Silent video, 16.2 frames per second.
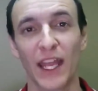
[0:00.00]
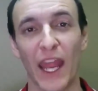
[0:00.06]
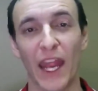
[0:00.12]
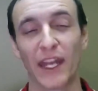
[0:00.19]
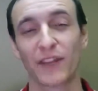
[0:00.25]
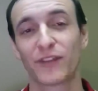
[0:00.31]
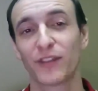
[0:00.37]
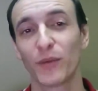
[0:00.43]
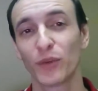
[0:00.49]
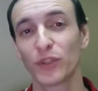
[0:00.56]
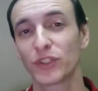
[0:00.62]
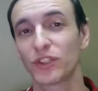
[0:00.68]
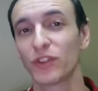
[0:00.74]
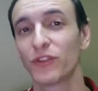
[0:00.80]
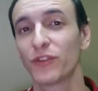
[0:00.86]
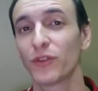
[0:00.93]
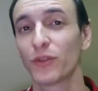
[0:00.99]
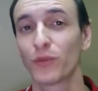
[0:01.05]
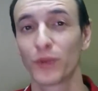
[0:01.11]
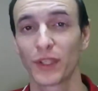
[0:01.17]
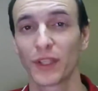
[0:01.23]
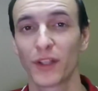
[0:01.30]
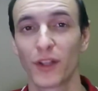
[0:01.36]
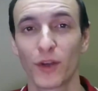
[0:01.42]
And if someone shoots you a
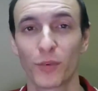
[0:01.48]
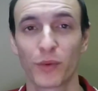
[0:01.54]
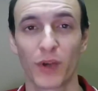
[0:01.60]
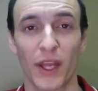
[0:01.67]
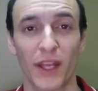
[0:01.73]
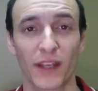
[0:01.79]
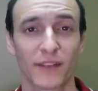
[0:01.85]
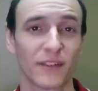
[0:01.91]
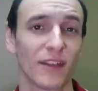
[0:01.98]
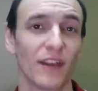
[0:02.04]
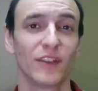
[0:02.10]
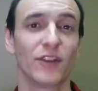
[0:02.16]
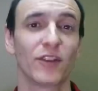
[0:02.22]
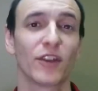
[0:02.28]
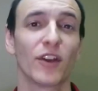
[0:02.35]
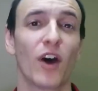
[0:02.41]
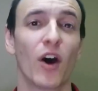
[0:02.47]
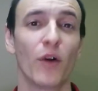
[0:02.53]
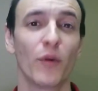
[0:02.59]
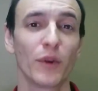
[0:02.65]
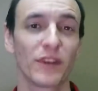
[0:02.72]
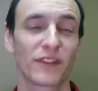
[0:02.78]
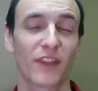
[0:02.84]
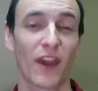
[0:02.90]
really low price, you can
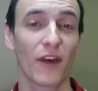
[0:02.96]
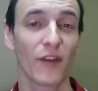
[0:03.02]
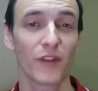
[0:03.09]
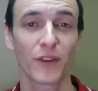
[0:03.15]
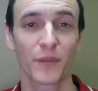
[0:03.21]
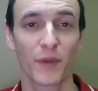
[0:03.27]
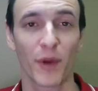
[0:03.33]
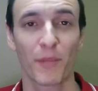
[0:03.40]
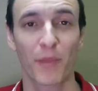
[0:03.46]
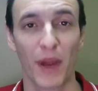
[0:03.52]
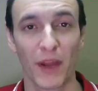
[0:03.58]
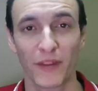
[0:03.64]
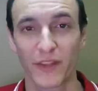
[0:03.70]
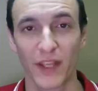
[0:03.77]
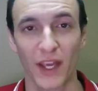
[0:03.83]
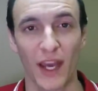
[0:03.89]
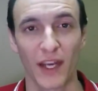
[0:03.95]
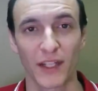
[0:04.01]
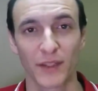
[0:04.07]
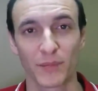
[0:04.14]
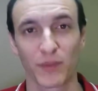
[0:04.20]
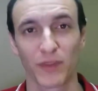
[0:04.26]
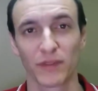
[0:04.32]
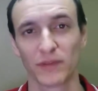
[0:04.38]
always tell them about the
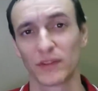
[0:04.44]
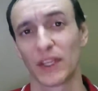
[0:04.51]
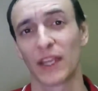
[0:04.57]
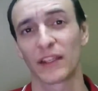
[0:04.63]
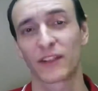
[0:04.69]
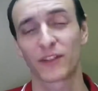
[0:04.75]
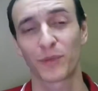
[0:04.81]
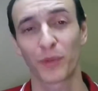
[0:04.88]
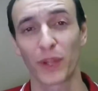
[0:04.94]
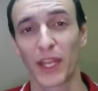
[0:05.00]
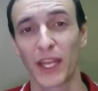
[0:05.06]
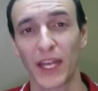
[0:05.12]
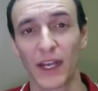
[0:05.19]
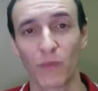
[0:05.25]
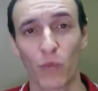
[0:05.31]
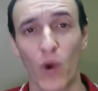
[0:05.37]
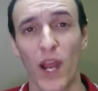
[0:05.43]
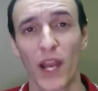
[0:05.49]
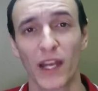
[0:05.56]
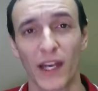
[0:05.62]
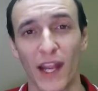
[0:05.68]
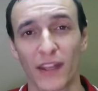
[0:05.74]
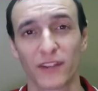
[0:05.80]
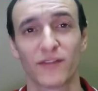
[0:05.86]
item, explain why
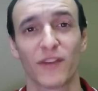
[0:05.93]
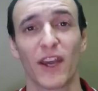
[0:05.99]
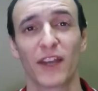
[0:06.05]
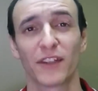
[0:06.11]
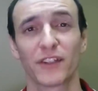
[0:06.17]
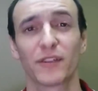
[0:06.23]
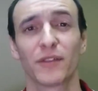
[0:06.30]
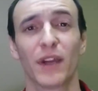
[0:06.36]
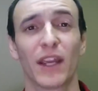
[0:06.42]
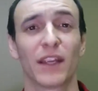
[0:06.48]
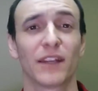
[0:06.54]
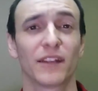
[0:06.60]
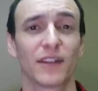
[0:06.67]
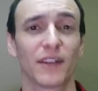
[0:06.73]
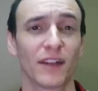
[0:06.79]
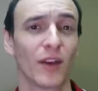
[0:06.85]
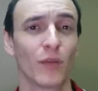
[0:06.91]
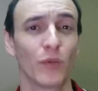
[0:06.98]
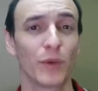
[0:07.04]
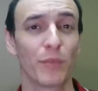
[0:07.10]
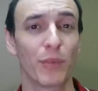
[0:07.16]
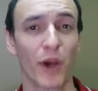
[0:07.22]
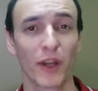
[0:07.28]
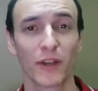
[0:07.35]
it has value, and
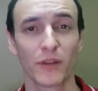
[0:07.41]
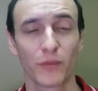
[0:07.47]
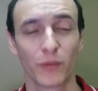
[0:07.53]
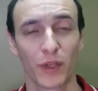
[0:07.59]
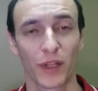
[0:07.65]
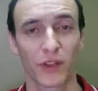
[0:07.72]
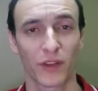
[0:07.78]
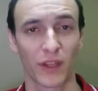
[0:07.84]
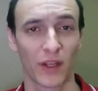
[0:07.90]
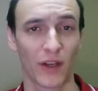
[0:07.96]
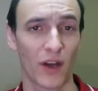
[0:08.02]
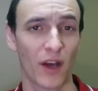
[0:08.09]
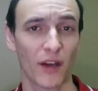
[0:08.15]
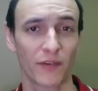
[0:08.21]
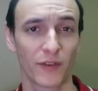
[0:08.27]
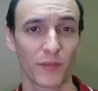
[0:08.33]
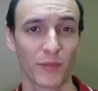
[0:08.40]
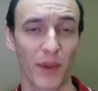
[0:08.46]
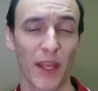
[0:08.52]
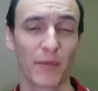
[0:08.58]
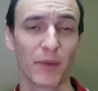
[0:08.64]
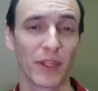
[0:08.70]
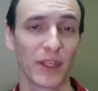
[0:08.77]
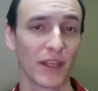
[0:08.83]
rebuttal with an offer
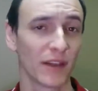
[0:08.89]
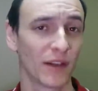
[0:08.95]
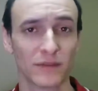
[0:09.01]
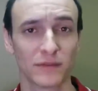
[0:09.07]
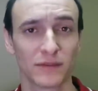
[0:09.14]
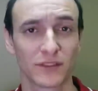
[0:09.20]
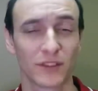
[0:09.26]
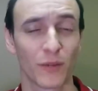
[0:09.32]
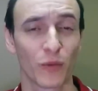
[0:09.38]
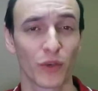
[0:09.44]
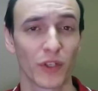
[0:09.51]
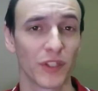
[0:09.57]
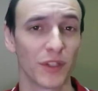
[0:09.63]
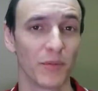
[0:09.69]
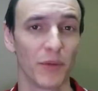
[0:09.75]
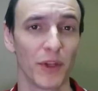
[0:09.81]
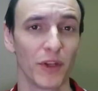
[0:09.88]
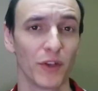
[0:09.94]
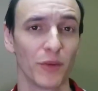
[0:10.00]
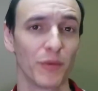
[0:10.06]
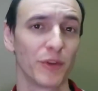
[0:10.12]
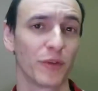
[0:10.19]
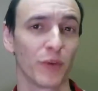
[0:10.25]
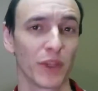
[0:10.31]
maybe somewhere in the middle
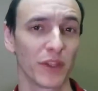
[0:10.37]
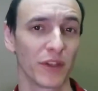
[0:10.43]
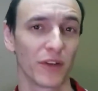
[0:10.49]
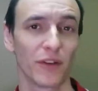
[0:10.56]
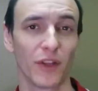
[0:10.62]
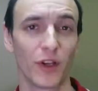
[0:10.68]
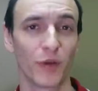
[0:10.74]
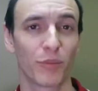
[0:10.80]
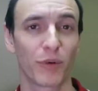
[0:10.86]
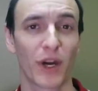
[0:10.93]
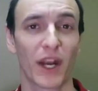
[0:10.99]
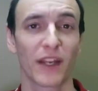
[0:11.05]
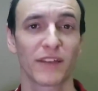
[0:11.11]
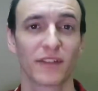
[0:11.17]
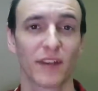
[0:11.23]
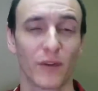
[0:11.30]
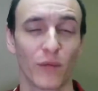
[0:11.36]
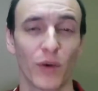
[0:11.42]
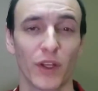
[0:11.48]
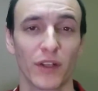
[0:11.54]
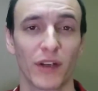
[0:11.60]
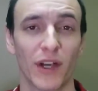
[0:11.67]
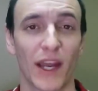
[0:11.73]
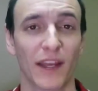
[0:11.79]
between their low price and
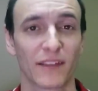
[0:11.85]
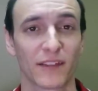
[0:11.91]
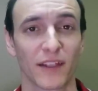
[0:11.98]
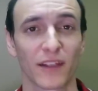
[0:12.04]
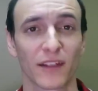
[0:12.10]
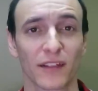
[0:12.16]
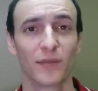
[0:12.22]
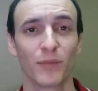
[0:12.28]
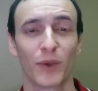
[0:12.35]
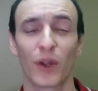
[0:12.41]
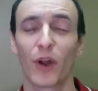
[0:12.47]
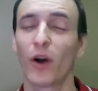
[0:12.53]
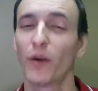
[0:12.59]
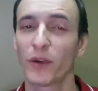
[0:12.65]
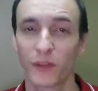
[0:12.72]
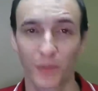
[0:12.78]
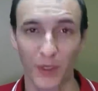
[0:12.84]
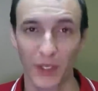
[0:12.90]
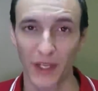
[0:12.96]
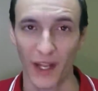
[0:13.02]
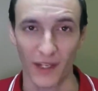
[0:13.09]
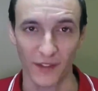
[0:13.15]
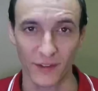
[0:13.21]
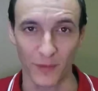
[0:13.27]
what you're asking. But always be
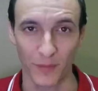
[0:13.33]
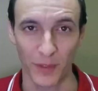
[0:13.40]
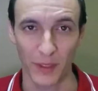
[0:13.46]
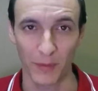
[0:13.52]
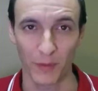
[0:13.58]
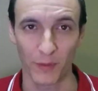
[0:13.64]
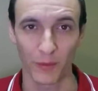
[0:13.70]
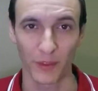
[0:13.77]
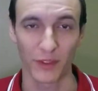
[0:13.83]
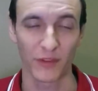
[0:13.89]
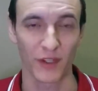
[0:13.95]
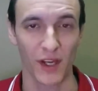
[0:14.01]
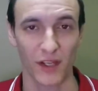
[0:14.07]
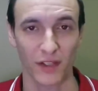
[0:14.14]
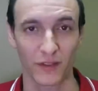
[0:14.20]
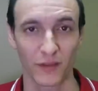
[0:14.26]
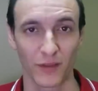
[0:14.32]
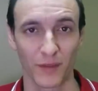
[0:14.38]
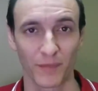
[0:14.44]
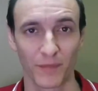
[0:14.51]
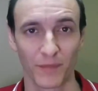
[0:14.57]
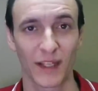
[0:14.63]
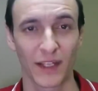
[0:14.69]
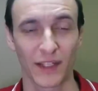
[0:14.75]
nice to people when you talk to
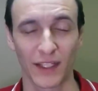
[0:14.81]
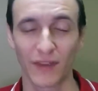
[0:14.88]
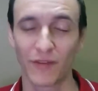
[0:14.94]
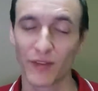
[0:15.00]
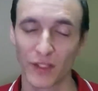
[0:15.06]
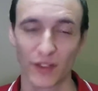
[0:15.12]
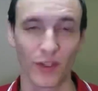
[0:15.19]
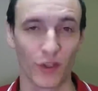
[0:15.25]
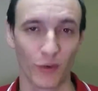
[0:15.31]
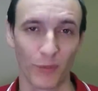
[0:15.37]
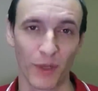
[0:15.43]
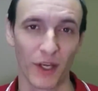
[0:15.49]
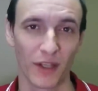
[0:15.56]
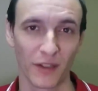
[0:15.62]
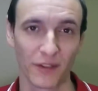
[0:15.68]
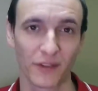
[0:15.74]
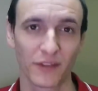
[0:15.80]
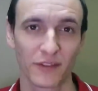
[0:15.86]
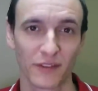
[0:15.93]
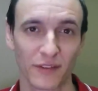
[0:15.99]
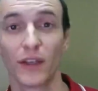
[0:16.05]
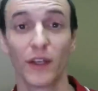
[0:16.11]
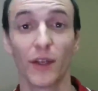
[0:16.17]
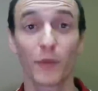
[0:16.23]
them, even the low ballers.
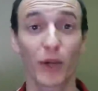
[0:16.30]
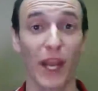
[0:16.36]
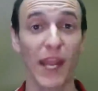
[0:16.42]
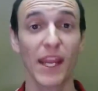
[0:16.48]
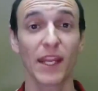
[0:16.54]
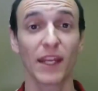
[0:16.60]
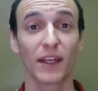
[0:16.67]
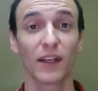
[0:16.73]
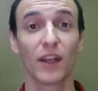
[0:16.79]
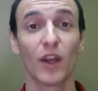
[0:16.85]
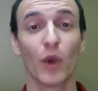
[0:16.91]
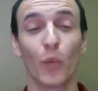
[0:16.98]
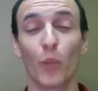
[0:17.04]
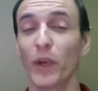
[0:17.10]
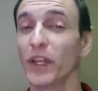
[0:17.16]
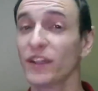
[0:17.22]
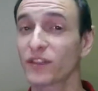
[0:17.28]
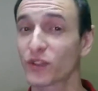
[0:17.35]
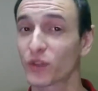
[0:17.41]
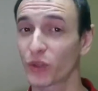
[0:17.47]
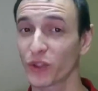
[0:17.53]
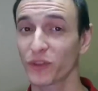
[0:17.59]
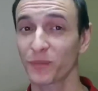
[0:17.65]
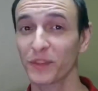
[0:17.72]
Number 8, when it's
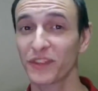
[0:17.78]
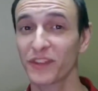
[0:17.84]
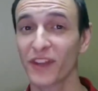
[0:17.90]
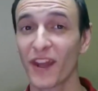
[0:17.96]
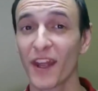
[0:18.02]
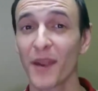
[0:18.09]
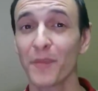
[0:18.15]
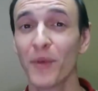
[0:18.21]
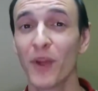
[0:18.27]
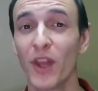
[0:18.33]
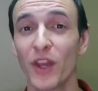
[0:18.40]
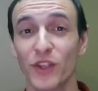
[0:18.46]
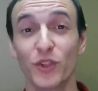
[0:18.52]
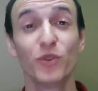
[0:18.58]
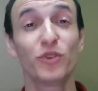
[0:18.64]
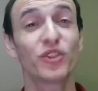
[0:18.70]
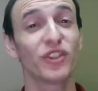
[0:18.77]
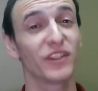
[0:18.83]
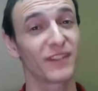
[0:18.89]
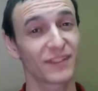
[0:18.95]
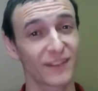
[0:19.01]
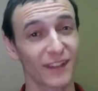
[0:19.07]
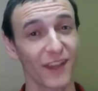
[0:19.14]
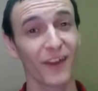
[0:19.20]
Christmas time, you should
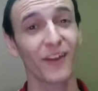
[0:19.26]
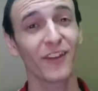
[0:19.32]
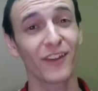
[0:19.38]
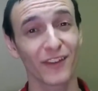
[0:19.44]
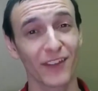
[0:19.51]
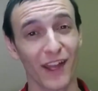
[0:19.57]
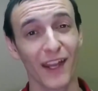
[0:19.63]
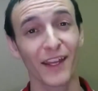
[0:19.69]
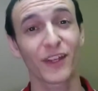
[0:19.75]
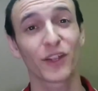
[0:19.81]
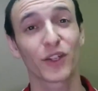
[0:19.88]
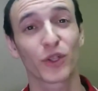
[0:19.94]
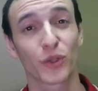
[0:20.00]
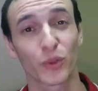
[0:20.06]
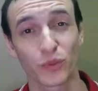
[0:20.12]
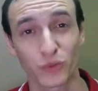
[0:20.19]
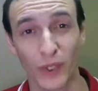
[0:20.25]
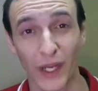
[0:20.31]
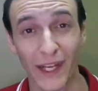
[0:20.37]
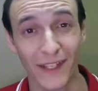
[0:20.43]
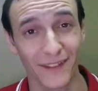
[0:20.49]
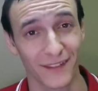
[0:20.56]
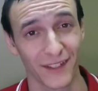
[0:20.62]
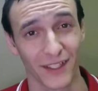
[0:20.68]
sell like
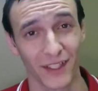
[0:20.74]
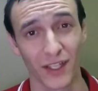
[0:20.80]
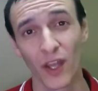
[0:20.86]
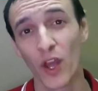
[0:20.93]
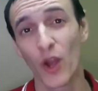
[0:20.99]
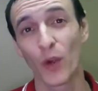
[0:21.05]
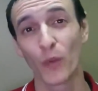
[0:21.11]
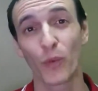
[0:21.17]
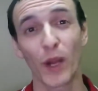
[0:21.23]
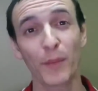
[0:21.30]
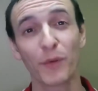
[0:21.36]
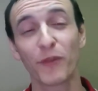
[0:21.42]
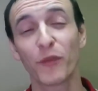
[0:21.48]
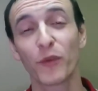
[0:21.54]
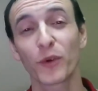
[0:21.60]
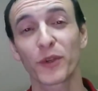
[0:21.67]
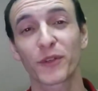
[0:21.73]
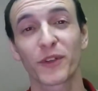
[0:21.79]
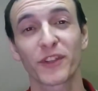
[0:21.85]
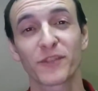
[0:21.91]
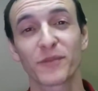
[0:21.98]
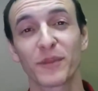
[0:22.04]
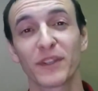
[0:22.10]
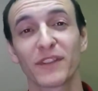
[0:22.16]
crazy. Right before
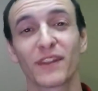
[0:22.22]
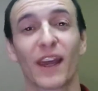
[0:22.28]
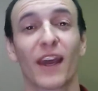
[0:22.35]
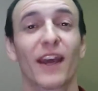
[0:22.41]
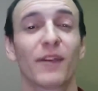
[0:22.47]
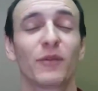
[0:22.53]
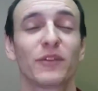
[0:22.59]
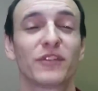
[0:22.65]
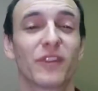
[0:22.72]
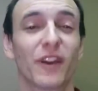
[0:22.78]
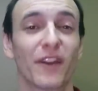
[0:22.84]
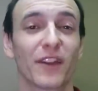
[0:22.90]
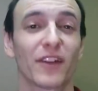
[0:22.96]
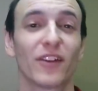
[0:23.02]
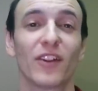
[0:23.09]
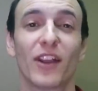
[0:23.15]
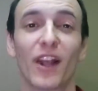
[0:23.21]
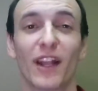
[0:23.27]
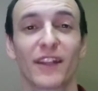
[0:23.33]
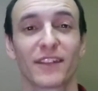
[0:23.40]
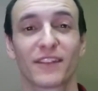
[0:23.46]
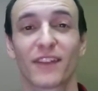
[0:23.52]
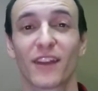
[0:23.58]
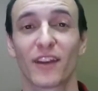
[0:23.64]
Christmas, I was selling a lot
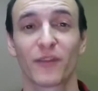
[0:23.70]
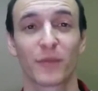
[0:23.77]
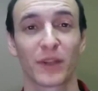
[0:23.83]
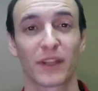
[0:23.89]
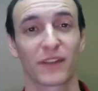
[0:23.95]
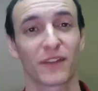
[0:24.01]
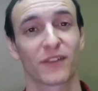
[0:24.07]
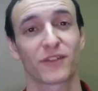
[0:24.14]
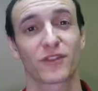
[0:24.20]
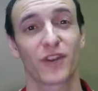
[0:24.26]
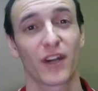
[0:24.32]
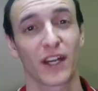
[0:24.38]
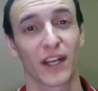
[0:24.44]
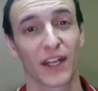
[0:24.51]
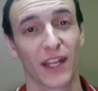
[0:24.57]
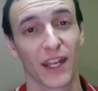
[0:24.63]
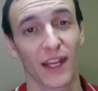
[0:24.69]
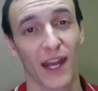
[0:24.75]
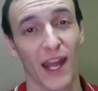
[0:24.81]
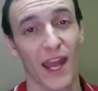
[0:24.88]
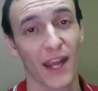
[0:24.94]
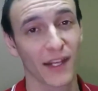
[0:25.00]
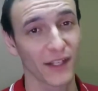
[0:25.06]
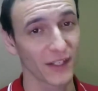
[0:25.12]
of stuff because I was trying to get
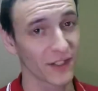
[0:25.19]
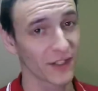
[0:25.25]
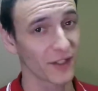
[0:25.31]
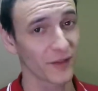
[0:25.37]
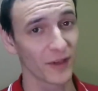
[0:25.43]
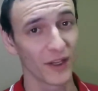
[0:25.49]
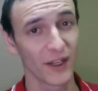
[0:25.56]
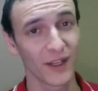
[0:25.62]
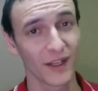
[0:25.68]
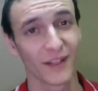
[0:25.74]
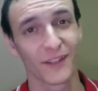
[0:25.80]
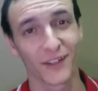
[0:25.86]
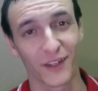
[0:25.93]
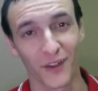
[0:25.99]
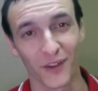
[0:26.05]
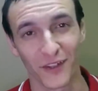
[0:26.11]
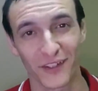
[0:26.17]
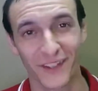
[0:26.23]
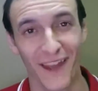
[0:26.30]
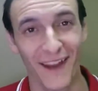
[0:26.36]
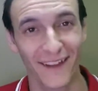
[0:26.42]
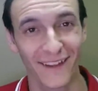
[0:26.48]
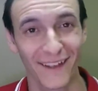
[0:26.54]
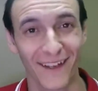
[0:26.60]
out of here to go to
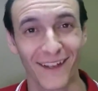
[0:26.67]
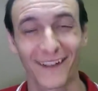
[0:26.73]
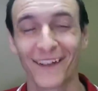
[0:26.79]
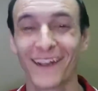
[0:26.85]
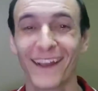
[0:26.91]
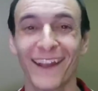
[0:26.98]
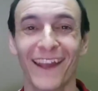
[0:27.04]
Thailand.